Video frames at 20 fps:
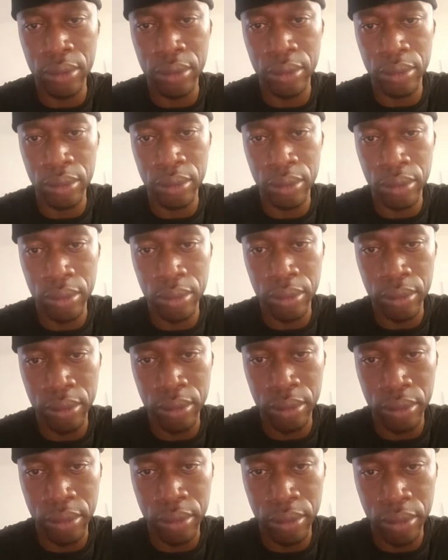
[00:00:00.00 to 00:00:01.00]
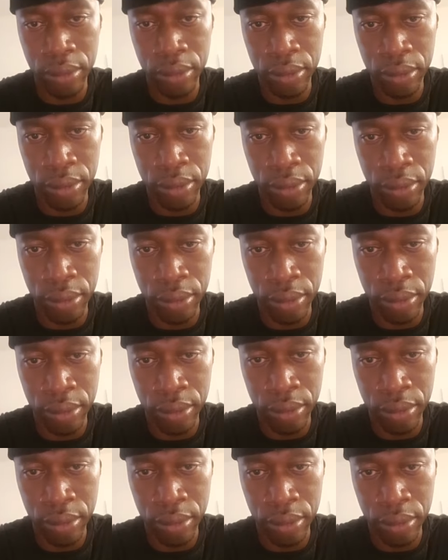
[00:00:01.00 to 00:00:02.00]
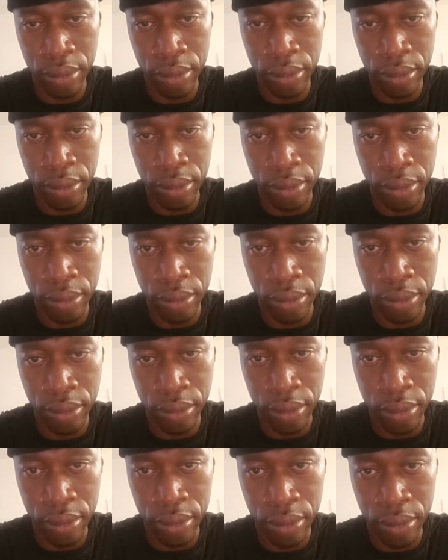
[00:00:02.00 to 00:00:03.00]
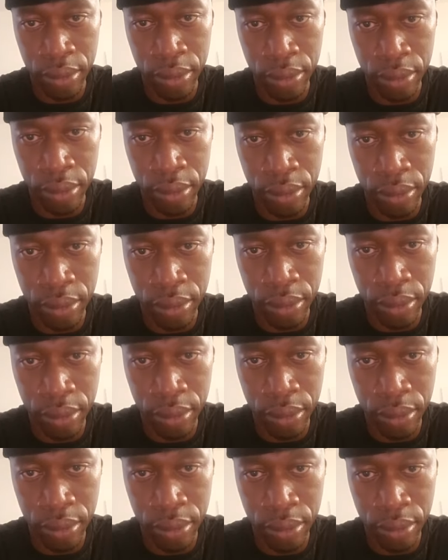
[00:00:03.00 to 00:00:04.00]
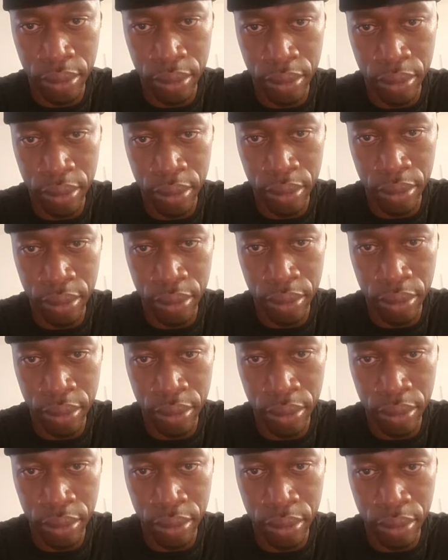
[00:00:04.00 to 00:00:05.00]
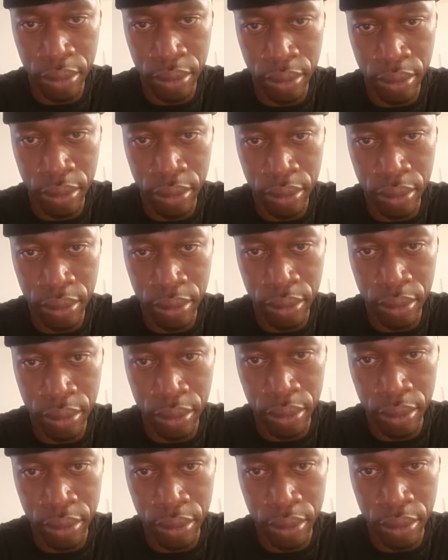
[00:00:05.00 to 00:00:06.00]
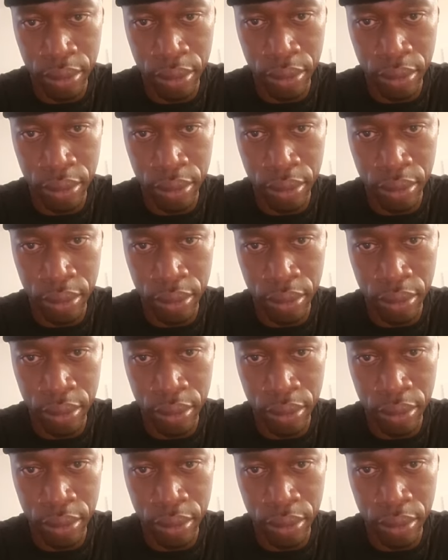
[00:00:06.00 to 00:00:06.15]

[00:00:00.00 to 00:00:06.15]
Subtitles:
[no speech]